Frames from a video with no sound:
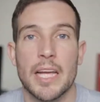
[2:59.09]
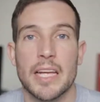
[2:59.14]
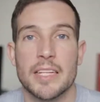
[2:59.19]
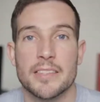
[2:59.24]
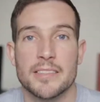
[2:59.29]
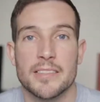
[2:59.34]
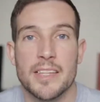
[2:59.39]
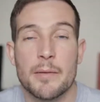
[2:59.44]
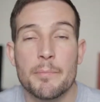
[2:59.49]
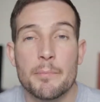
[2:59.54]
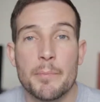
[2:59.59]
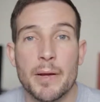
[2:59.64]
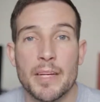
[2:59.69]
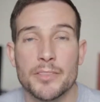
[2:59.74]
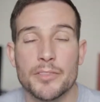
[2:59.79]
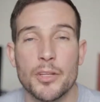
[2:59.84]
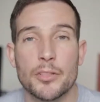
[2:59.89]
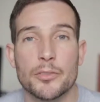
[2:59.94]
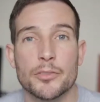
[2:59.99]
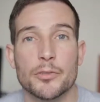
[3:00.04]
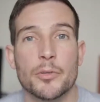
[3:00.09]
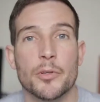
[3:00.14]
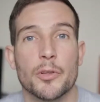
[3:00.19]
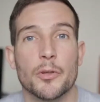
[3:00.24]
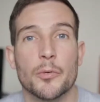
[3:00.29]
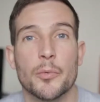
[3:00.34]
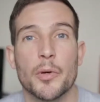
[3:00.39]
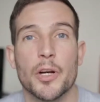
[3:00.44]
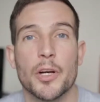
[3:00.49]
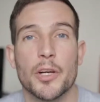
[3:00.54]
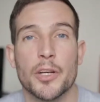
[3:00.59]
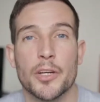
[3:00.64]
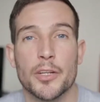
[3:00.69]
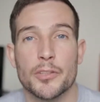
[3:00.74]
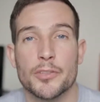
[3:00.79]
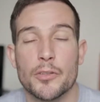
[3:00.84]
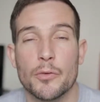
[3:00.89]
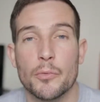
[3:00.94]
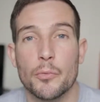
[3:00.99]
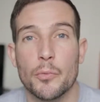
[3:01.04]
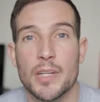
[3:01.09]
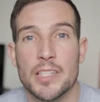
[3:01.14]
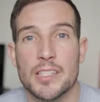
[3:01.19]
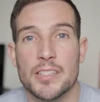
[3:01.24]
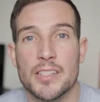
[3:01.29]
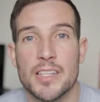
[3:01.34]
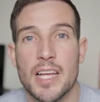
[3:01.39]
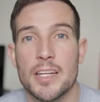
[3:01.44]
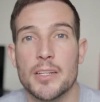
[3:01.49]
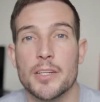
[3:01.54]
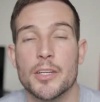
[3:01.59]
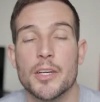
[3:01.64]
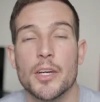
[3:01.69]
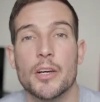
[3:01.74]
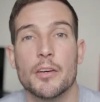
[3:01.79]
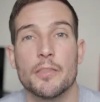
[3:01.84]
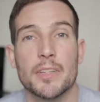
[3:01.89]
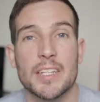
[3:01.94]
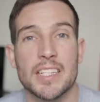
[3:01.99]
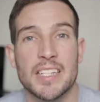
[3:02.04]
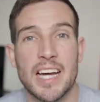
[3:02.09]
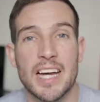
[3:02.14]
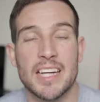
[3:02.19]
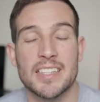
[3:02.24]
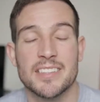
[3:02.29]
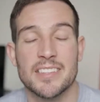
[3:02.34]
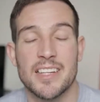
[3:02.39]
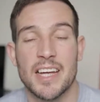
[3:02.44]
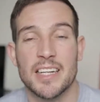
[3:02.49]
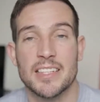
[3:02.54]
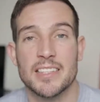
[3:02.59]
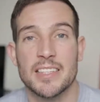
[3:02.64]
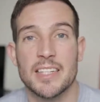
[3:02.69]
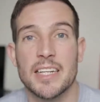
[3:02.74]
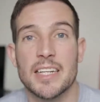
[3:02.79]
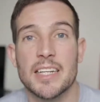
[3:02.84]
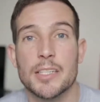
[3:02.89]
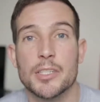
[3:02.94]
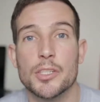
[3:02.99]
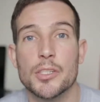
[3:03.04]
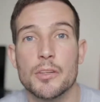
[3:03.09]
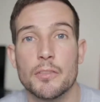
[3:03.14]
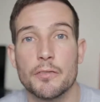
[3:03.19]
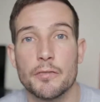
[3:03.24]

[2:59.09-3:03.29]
It's then passed on to other workers, which then carefully dissect each